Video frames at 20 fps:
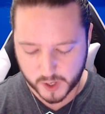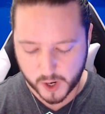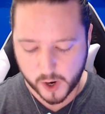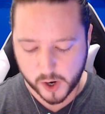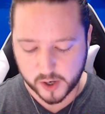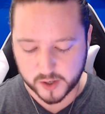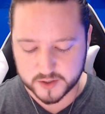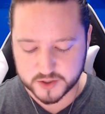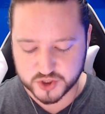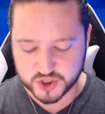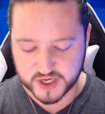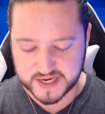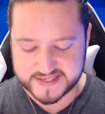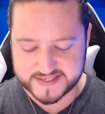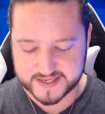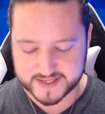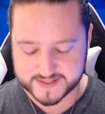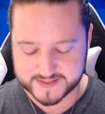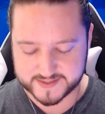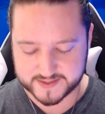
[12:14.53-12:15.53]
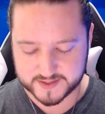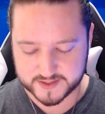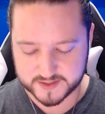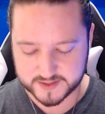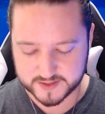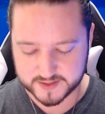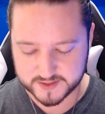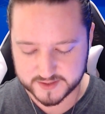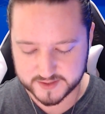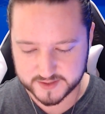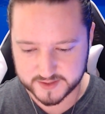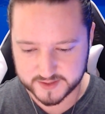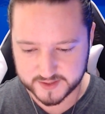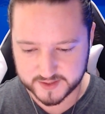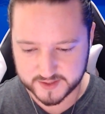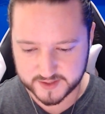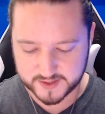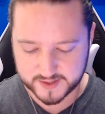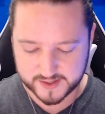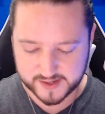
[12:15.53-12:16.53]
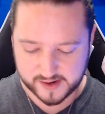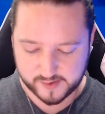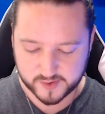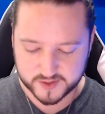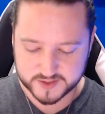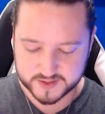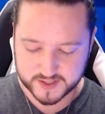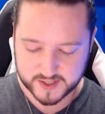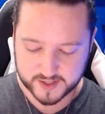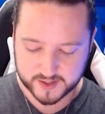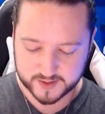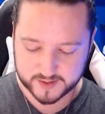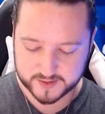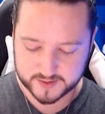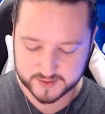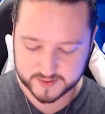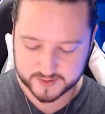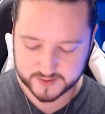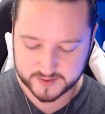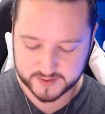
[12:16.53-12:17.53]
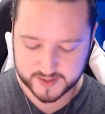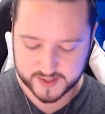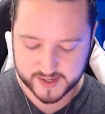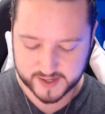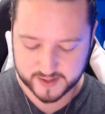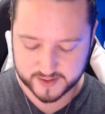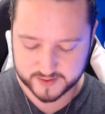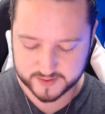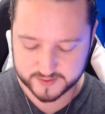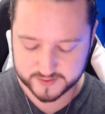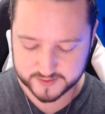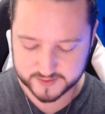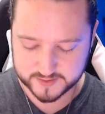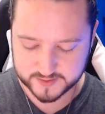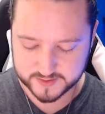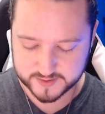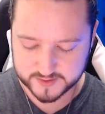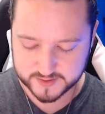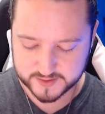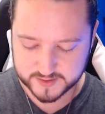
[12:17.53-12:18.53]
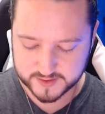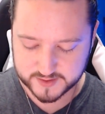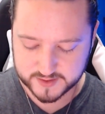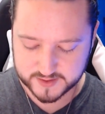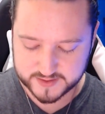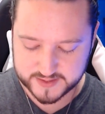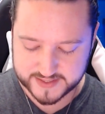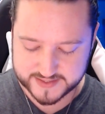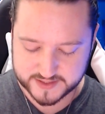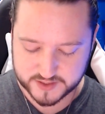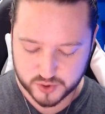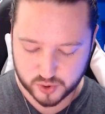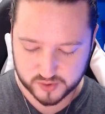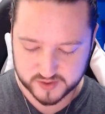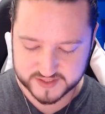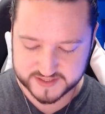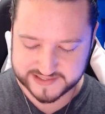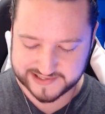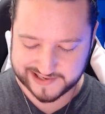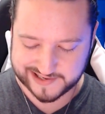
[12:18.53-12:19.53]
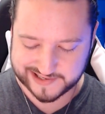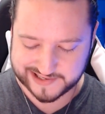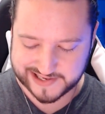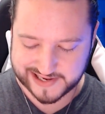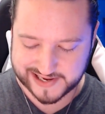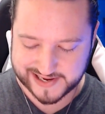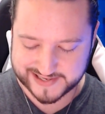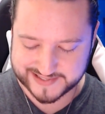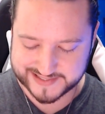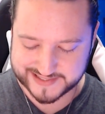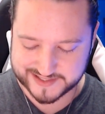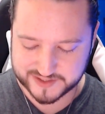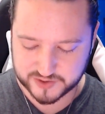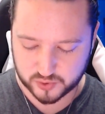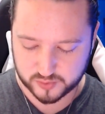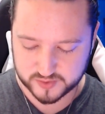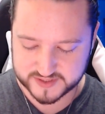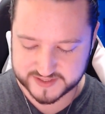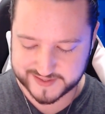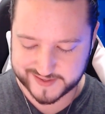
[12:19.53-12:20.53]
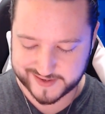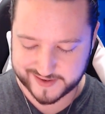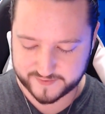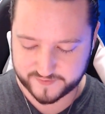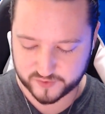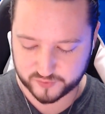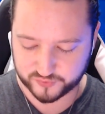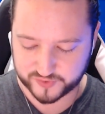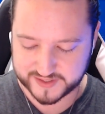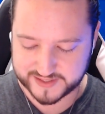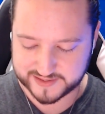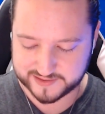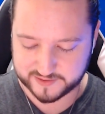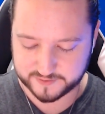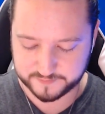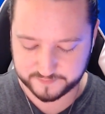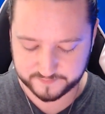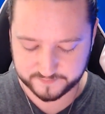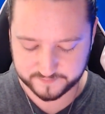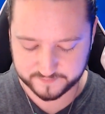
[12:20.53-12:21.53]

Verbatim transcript: Oh, Jesus. I was, uh... Yeah. This gonna suck, guys. This gonna suck for real.